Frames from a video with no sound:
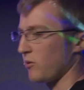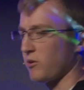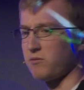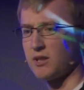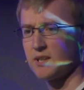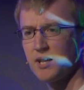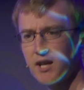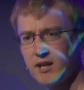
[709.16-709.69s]
sort of
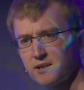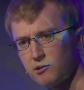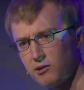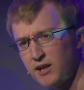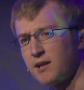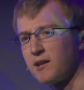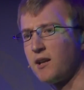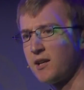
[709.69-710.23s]
like, yeah, you know,
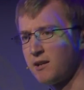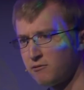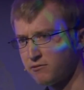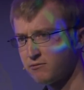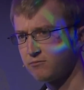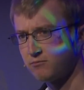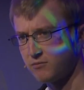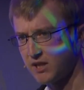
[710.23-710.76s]
I
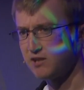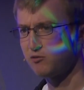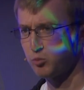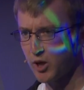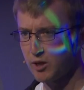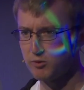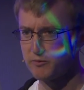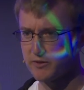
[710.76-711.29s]
have
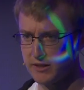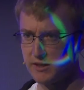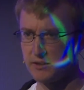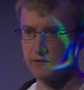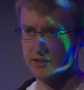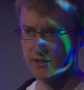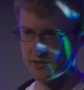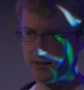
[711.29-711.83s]
problems in
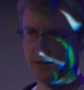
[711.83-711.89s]
analytics.